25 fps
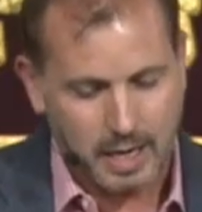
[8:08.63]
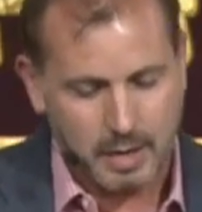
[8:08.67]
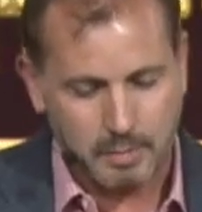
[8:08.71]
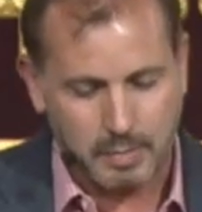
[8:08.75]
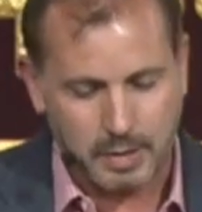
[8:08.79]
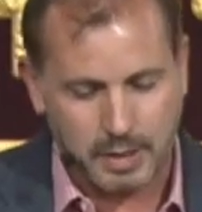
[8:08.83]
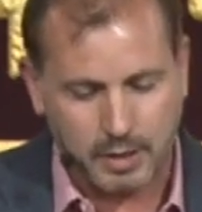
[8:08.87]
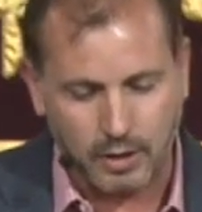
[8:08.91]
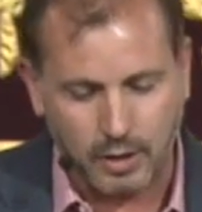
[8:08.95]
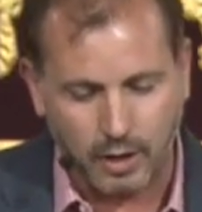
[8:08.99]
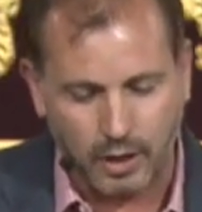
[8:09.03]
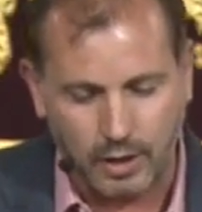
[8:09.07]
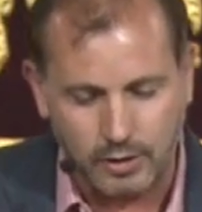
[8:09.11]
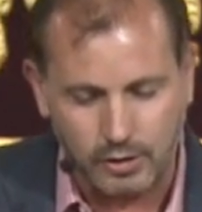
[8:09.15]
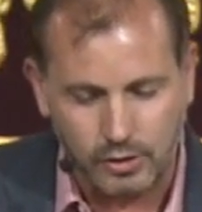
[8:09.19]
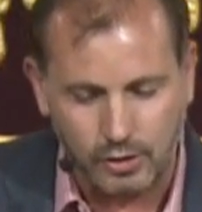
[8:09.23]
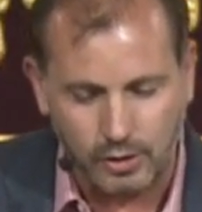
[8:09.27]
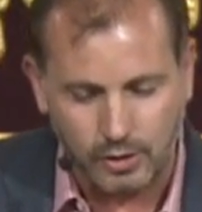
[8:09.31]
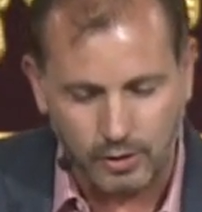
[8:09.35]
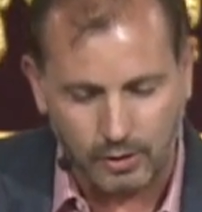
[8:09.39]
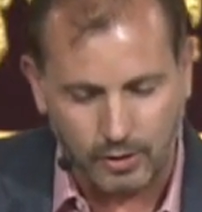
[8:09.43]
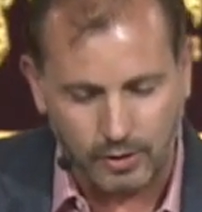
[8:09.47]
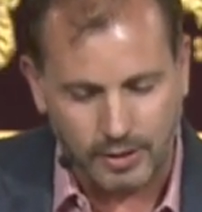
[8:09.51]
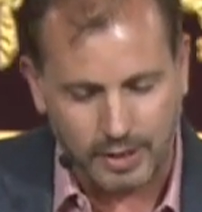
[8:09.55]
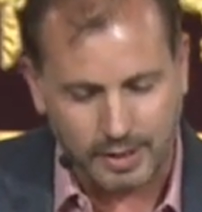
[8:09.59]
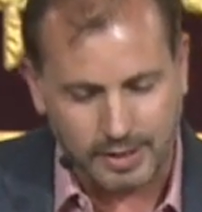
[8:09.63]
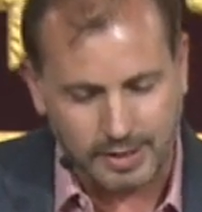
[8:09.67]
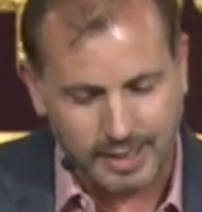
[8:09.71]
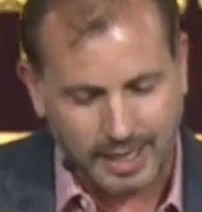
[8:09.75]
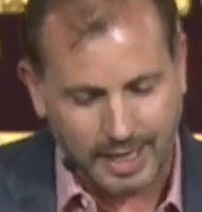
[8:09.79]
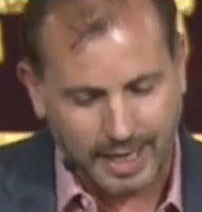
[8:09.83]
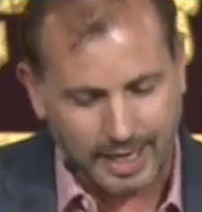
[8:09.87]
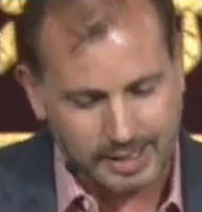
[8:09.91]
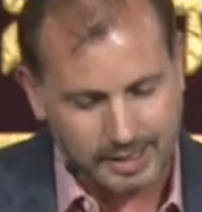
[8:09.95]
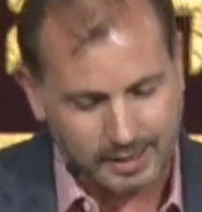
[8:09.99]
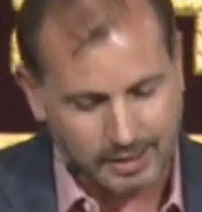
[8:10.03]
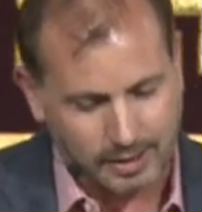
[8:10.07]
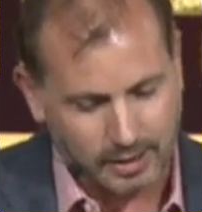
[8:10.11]
because you know the
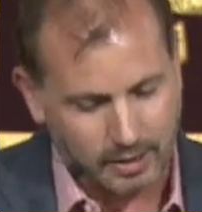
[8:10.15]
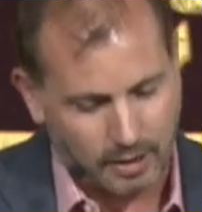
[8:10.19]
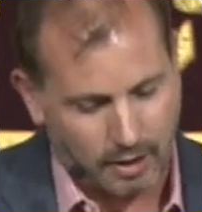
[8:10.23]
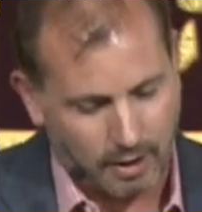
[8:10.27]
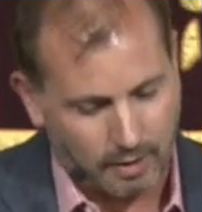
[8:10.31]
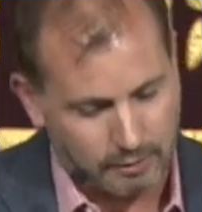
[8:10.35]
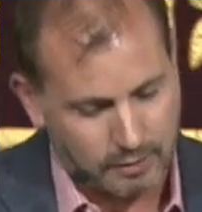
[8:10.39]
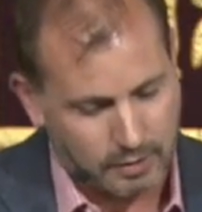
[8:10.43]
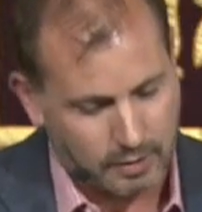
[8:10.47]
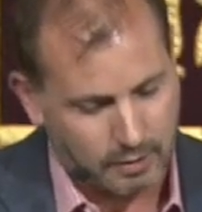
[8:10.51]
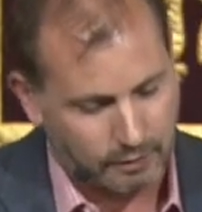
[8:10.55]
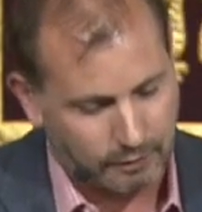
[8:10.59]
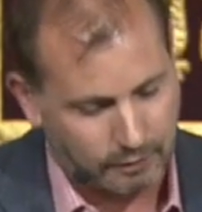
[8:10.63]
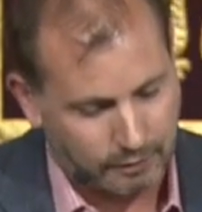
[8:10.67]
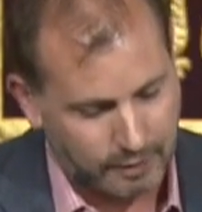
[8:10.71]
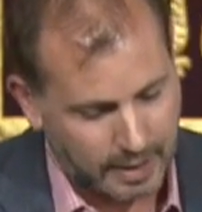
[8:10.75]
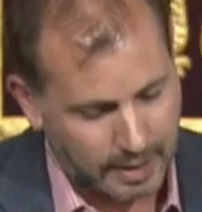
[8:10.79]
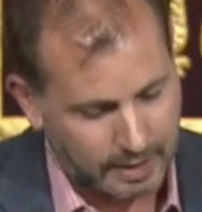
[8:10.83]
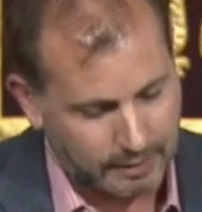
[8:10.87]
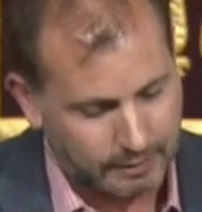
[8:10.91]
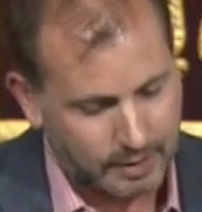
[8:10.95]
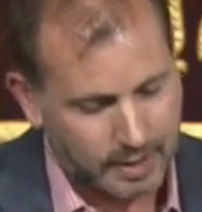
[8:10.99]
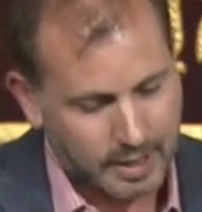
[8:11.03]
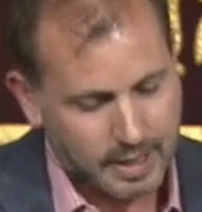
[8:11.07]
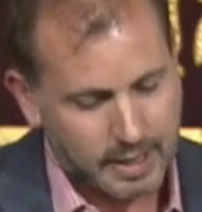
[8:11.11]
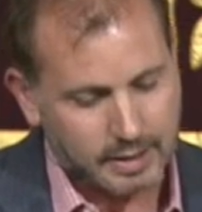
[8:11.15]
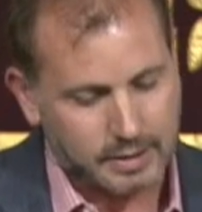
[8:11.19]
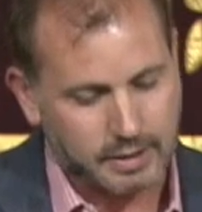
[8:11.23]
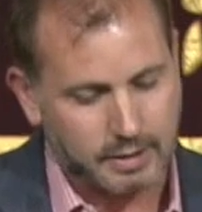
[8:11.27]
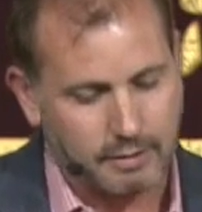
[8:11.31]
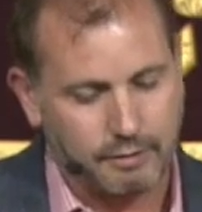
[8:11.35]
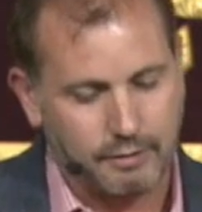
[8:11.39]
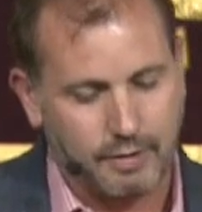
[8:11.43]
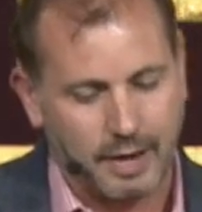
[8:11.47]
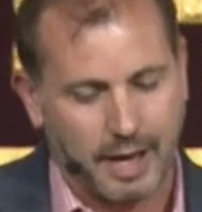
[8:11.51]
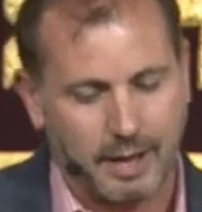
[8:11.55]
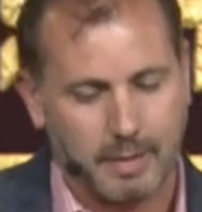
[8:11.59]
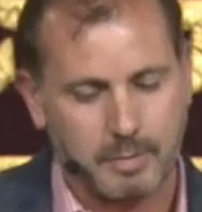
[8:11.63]
testing of your faith
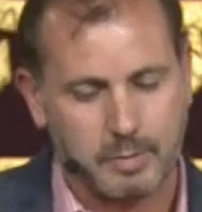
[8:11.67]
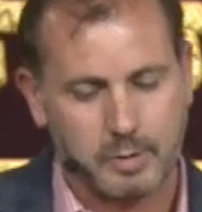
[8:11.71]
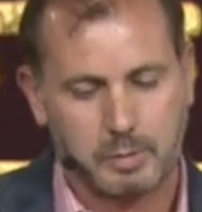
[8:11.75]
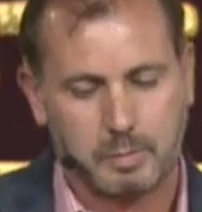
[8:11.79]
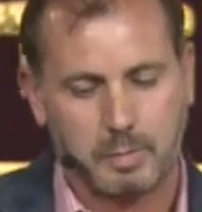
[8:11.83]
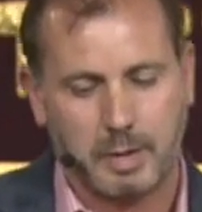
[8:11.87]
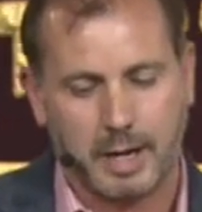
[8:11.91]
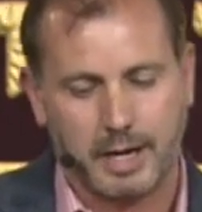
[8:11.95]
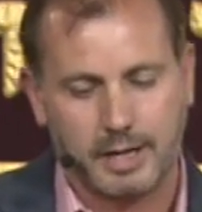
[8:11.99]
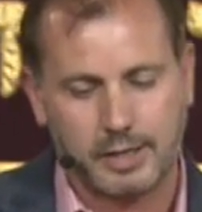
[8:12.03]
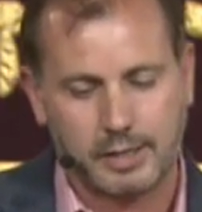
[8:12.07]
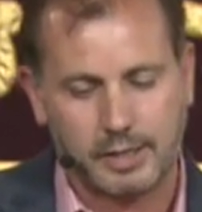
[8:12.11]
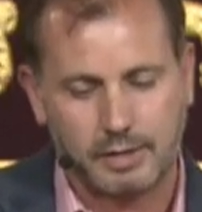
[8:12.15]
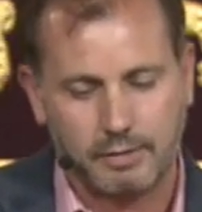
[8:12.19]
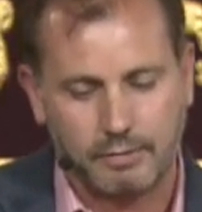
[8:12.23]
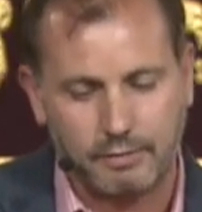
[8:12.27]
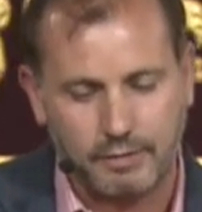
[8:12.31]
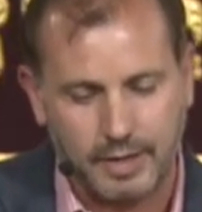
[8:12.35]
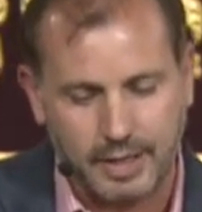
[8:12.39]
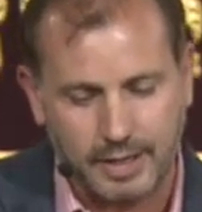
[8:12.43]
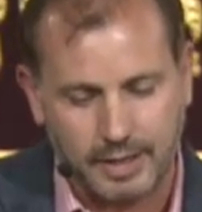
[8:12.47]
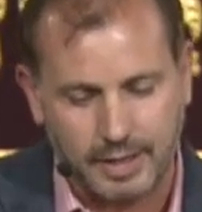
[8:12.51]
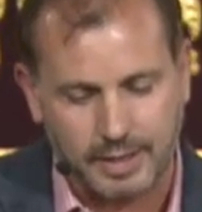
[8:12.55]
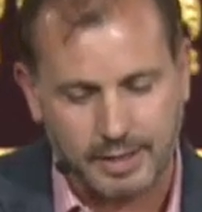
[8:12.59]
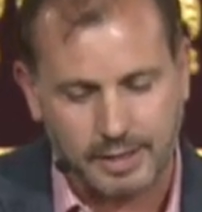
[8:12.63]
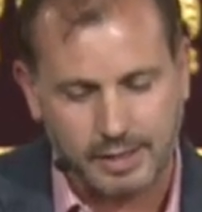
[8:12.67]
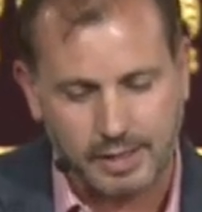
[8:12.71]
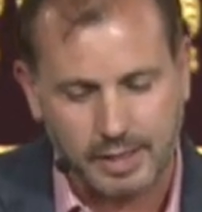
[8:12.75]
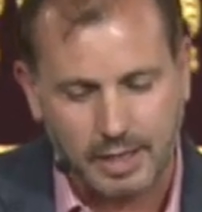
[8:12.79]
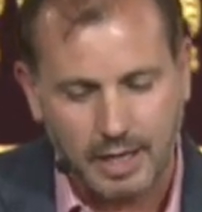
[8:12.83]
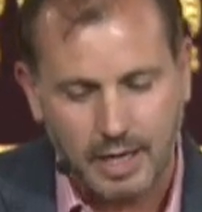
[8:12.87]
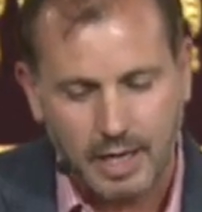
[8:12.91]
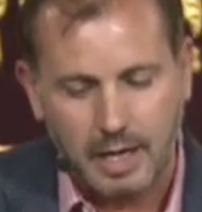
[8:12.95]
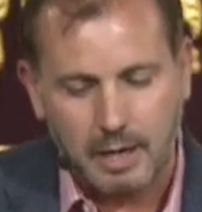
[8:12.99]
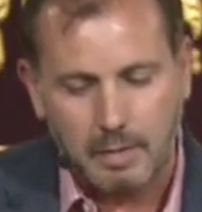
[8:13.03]
develops perseverance.